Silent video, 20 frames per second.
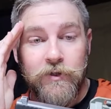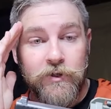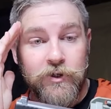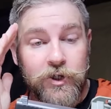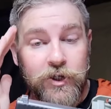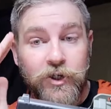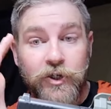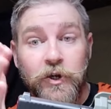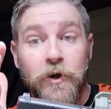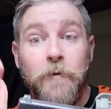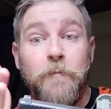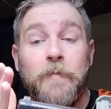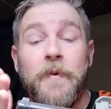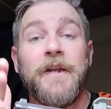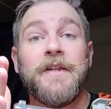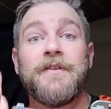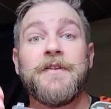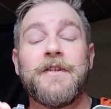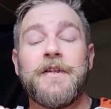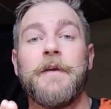
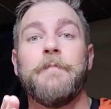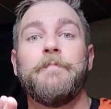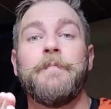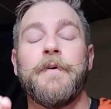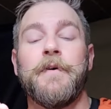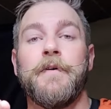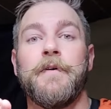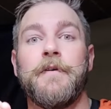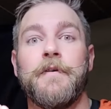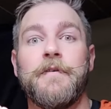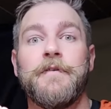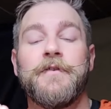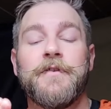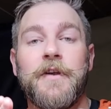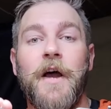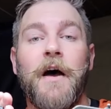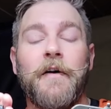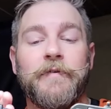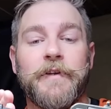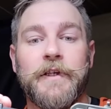stupid simple
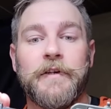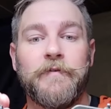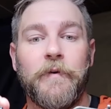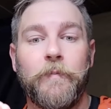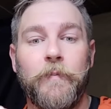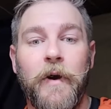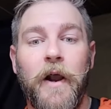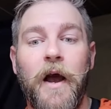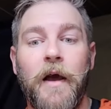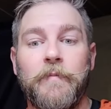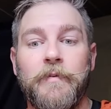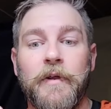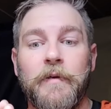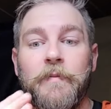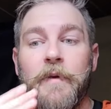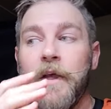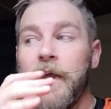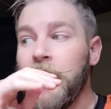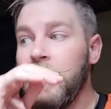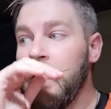solving of a problem.